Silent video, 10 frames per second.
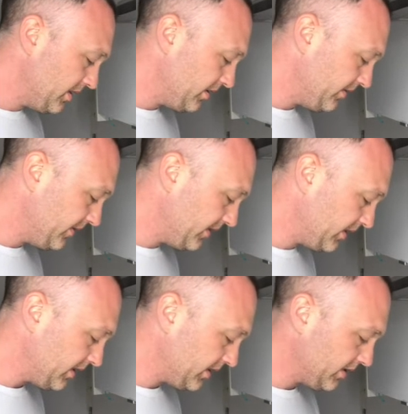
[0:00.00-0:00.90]
I
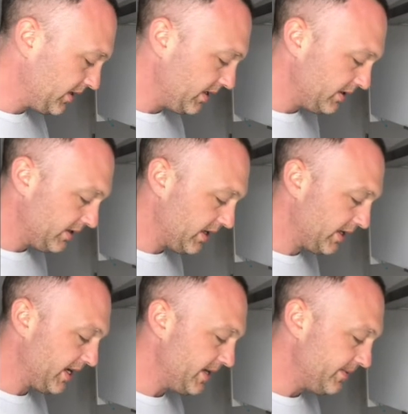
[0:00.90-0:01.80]
think. Okay. And
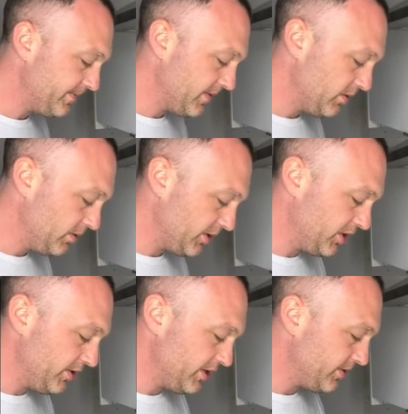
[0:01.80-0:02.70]
again, what I'm going to
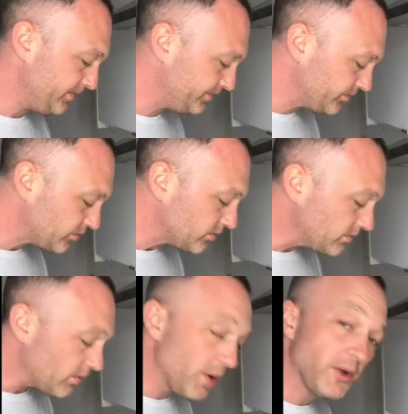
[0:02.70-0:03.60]
do is
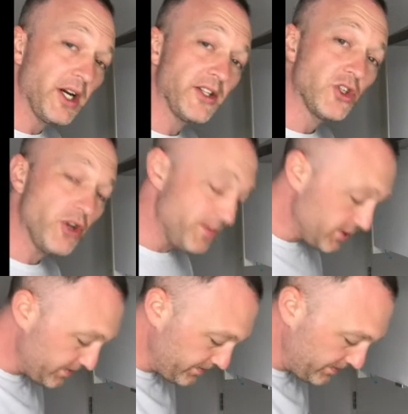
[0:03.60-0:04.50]
I'm cutting it into
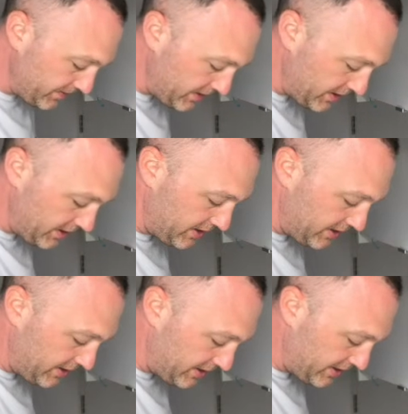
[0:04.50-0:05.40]
strips,
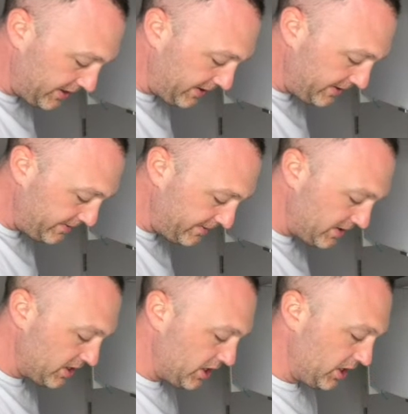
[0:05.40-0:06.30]
and then
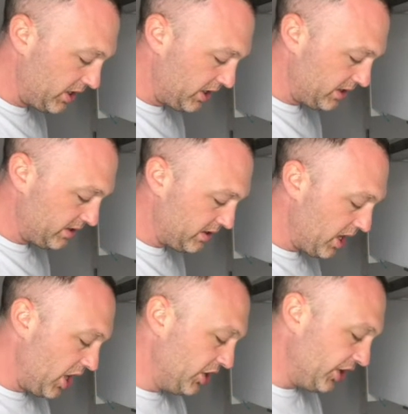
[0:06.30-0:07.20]

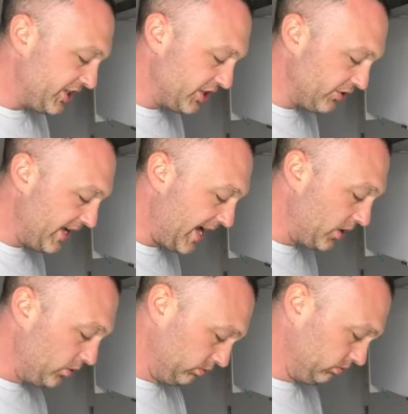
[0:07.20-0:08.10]
90 degree
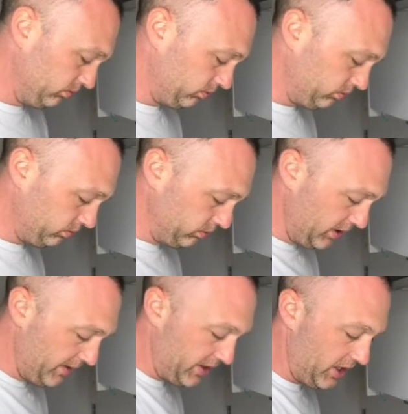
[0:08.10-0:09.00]
angle,
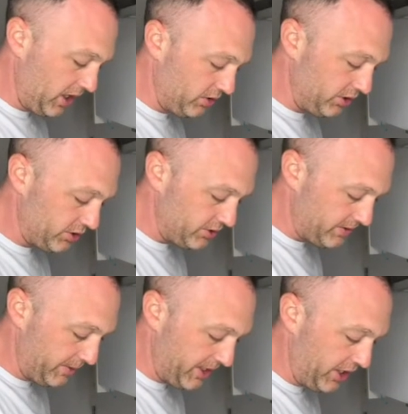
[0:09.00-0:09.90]
and then cut across,
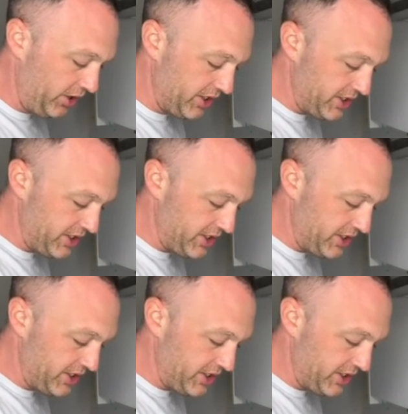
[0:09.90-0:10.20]
and we get a nice